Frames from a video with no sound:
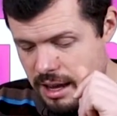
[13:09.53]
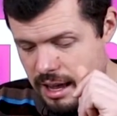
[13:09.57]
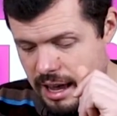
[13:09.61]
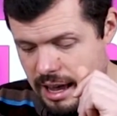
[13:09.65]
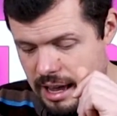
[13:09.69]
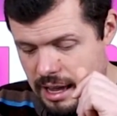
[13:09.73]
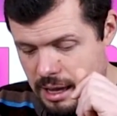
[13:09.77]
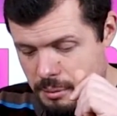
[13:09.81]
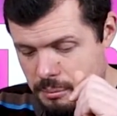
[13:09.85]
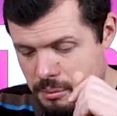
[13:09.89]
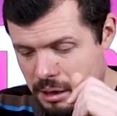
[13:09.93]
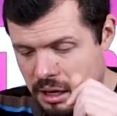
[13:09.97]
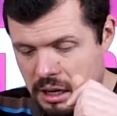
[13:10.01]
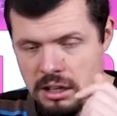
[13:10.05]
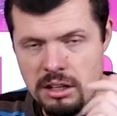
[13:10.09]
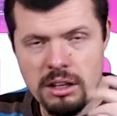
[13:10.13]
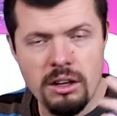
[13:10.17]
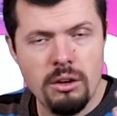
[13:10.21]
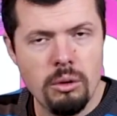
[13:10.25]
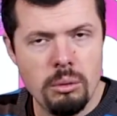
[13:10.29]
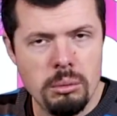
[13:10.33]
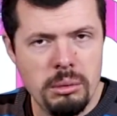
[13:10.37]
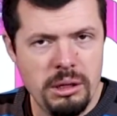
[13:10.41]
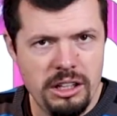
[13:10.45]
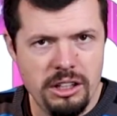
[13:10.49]
And
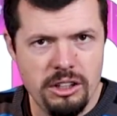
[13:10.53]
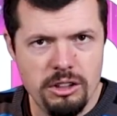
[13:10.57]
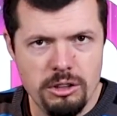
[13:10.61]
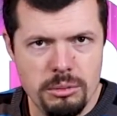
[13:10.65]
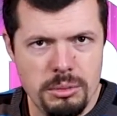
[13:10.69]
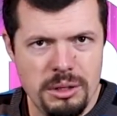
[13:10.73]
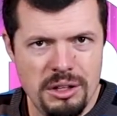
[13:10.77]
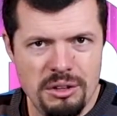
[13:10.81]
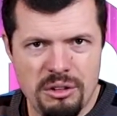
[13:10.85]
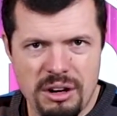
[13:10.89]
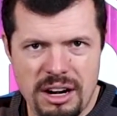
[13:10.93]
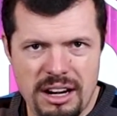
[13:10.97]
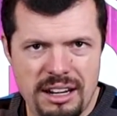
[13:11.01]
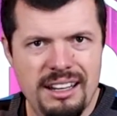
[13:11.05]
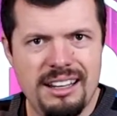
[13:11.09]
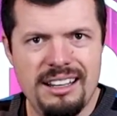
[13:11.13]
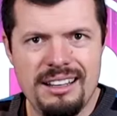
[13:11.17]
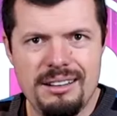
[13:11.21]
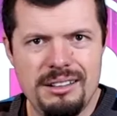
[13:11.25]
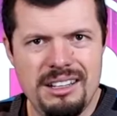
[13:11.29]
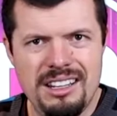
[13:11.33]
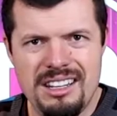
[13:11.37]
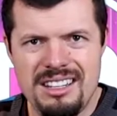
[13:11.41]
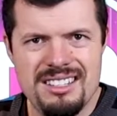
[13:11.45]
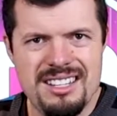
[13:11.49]
normally you'd be running
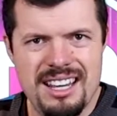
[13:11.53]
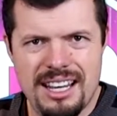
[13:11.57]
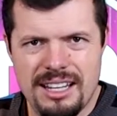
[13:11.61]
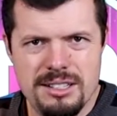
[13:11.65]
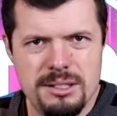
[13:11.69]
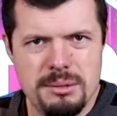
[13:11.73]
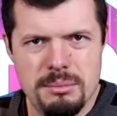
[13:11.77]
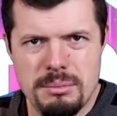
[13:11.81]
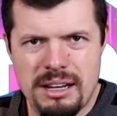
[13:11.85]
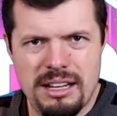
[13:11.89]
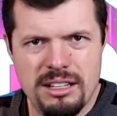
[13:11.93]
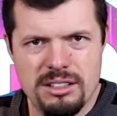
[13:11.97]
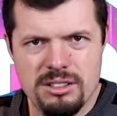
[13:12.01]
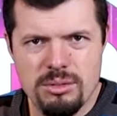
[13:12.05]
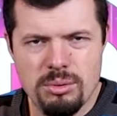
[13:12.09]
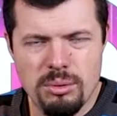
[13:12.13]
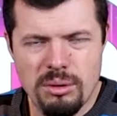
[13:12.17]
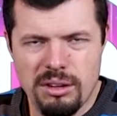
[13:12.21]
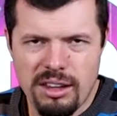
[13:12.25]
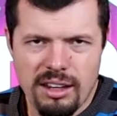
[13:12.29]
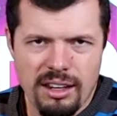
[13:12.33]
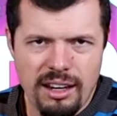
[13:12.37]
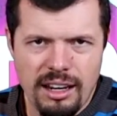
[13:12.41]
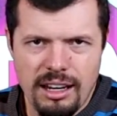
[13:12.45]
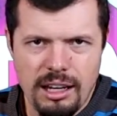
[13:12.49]
an attached mouse
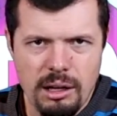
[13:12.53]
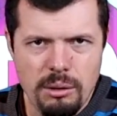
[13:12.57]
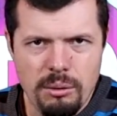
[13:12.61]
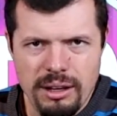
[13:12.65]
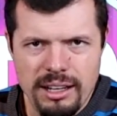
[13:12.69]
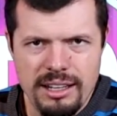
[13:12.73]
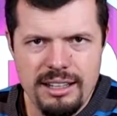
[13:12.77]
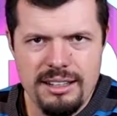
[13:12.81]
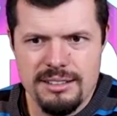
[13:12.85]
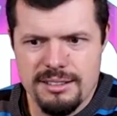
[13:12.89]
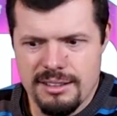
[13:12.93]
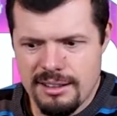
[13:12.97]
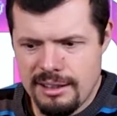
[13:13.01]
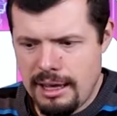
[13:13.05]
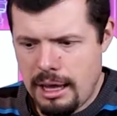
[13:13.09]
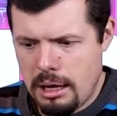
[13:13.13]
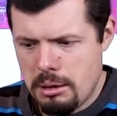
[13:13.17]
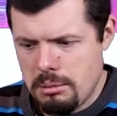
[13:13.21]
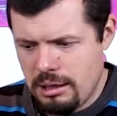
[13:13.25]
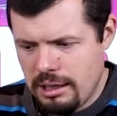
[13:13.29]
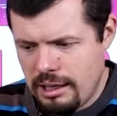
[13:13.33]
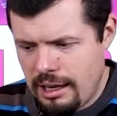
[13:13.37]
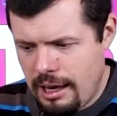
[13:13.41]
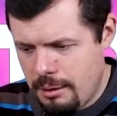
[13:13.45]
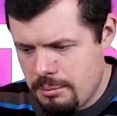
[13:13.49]
with it anyway. It is a
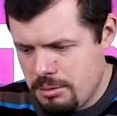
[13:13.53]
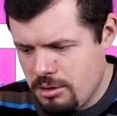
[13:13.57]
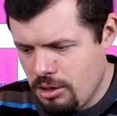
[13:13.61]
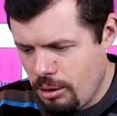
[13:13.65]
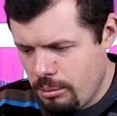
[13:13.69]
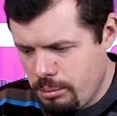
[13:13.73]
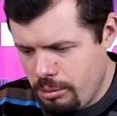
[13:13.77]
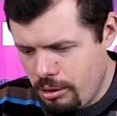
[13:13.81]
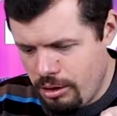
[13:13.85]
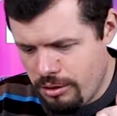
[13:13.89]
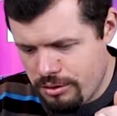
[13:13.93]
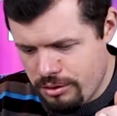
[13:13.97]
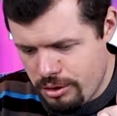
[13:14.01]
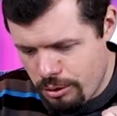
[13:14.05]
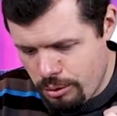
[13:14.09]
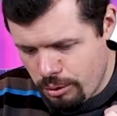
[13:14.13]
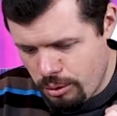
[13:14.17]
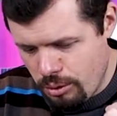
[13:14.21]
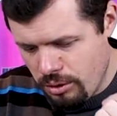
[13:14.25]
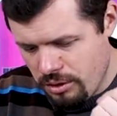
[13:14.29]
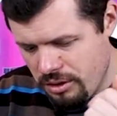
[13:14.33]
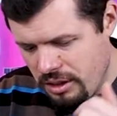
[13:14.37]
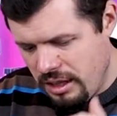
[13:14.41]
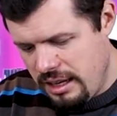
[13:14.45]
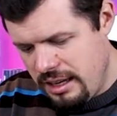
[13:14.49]
gaming laptop after
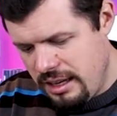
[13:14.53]
all.